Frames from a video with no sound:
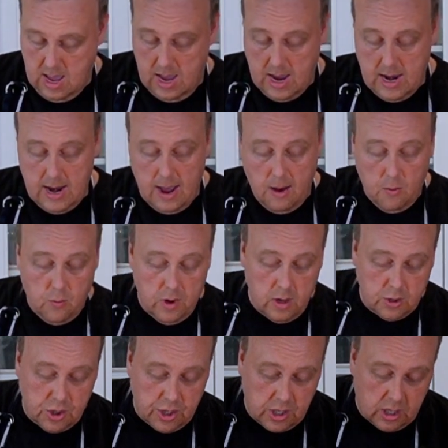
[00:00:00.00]
And now we'll
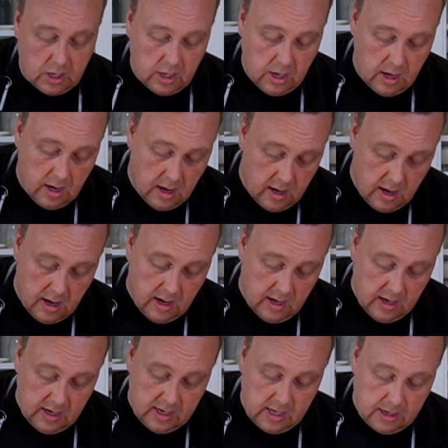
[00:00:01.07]
just
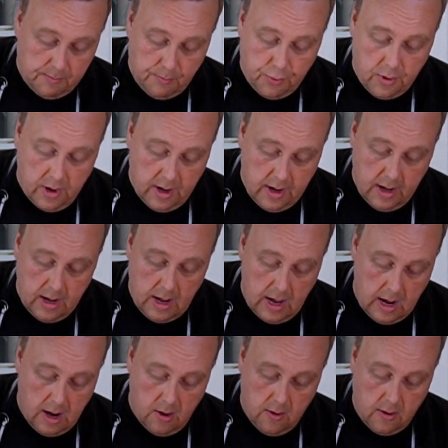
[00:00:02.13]
spread
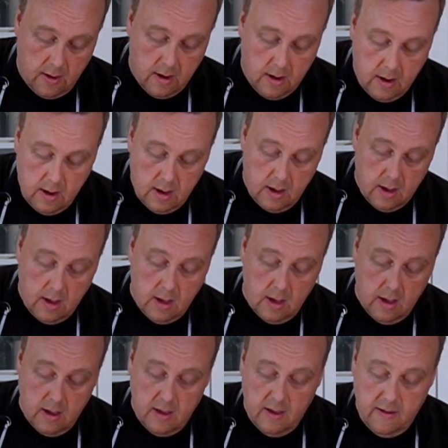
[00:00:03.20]
our
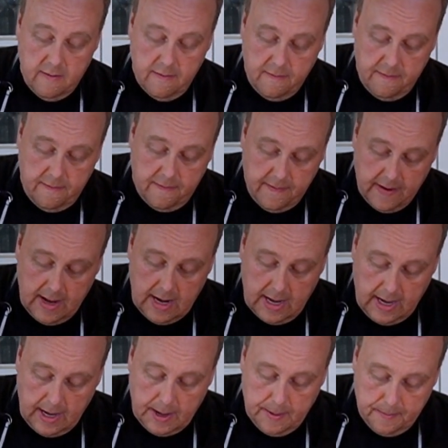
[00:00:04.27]

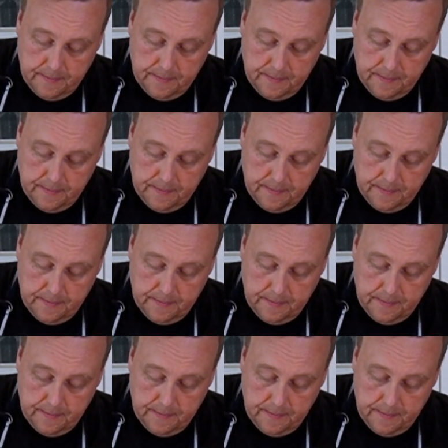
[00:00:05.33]
filling,